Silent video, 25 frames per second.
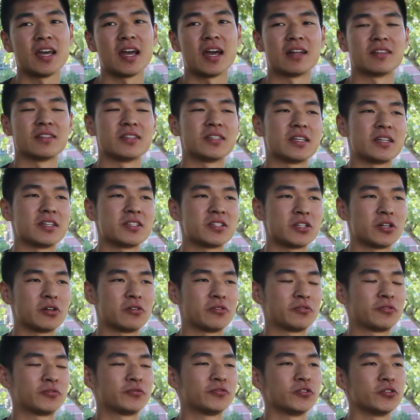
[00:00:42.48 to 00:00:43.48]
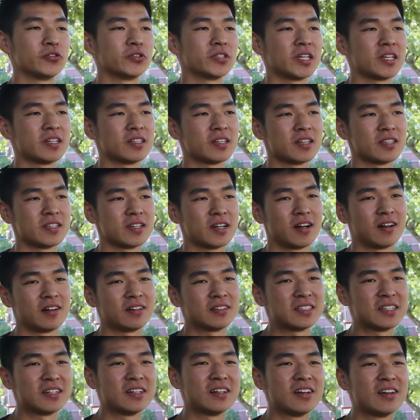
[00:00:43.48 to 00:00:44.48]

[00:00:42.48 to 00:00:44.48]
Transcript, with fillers: and they serve food in the yard.